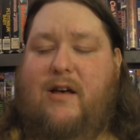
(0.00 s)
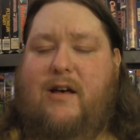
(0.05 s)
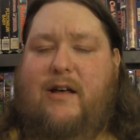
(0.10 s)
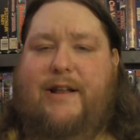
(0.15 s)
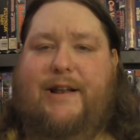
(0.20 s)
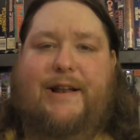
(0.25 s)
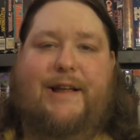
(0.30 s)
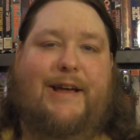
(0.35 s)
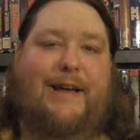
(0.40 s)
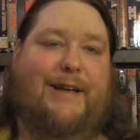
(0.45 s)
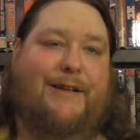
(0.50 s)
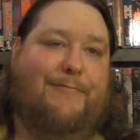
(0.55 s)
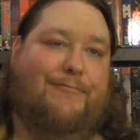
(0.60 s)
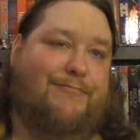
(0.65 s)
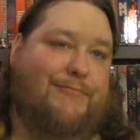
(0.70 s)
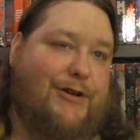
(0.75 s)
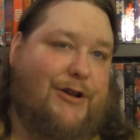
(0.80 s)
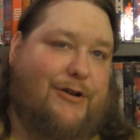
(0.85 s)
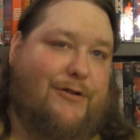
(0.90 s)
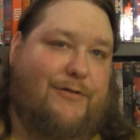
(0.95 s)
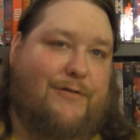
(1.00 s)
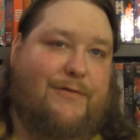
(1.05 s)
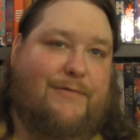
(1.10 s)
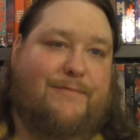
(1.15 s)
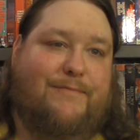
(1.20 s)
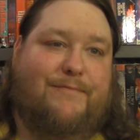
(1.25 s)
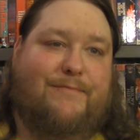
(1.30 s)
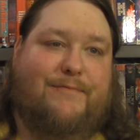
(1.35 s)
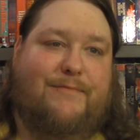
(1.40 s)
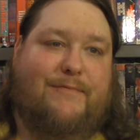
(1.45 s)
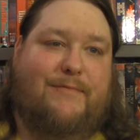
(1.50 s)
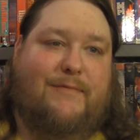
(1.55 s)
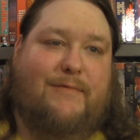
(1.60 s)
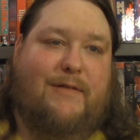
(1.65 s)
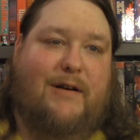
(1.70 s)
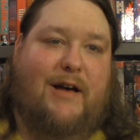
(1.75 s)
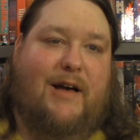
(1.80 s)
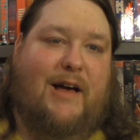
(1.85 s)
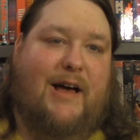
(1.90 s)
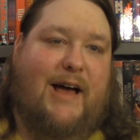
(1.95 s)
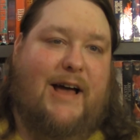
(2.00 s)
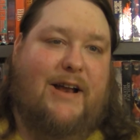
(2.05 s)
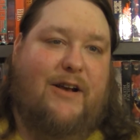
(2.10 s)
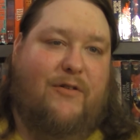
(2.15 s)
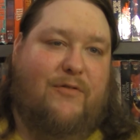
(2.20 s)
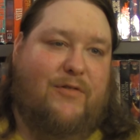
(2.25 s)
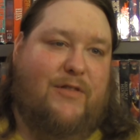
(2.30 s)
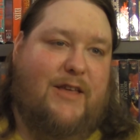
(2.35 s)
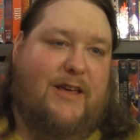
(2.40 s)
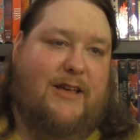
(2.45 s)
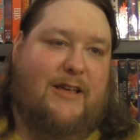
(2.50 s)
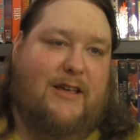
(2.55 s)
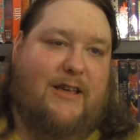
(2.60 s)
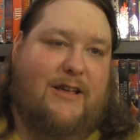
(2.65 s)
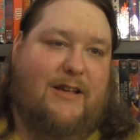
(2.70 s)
And you know, I don't think